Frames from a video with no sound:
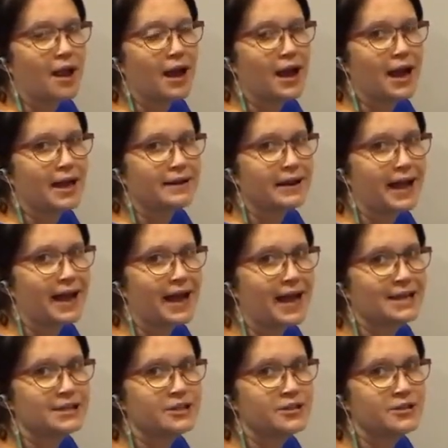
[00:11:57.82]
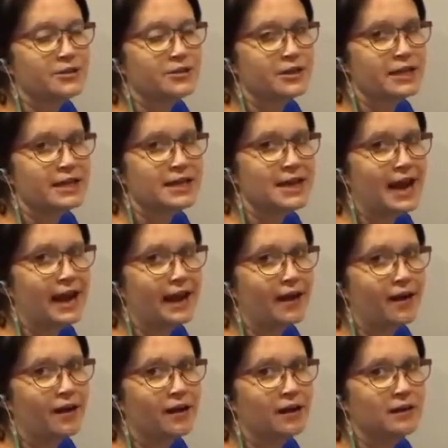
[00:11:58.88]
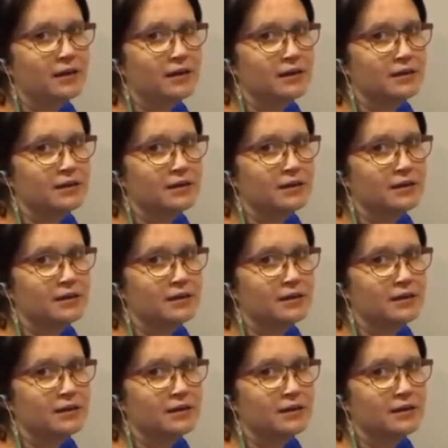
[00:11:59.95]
And as you do inhale,